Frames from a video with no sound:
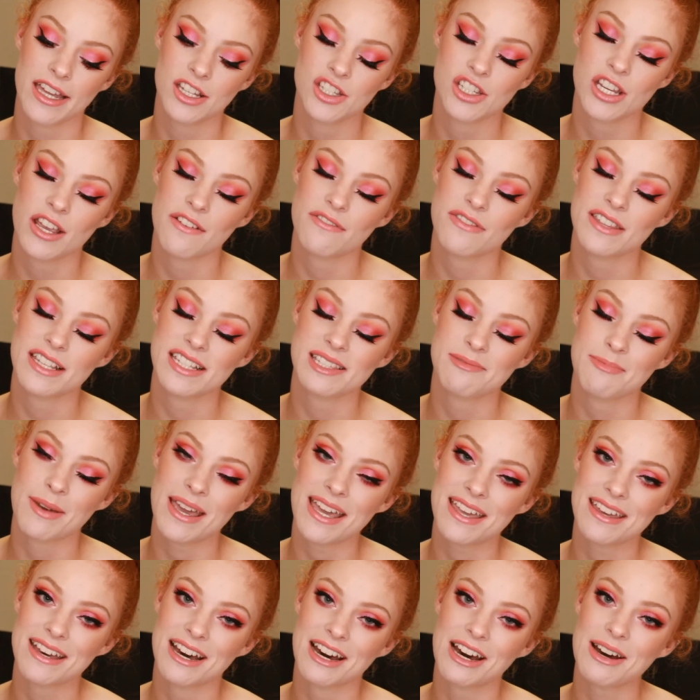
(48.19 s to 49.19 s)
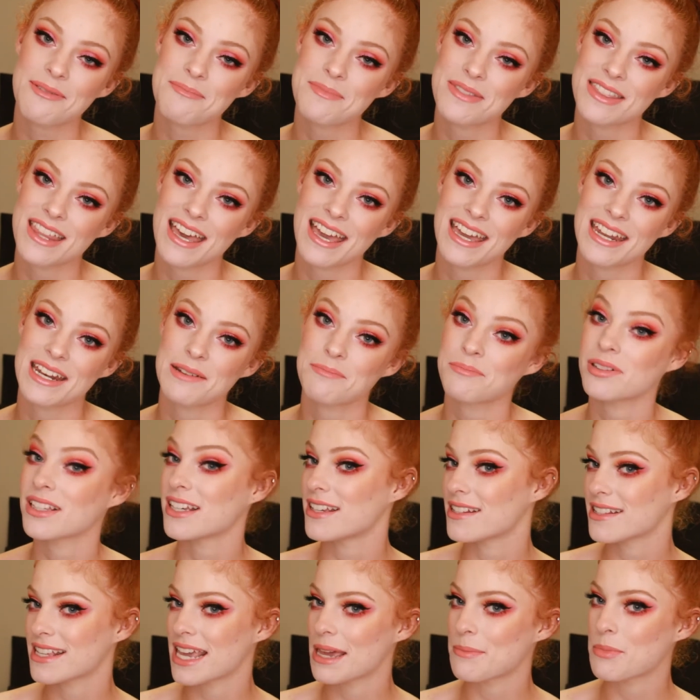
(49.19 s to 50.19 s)
achieved this makeup, then
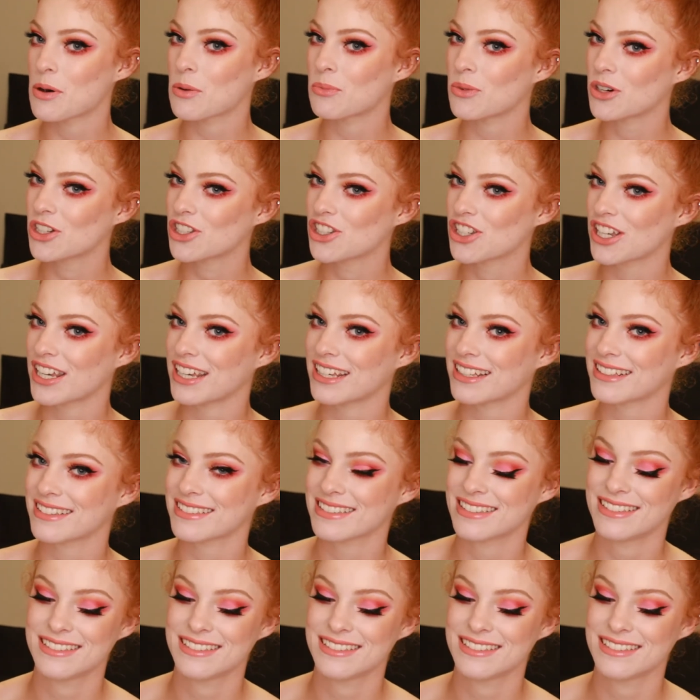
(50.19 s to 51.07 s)
please keep on watching.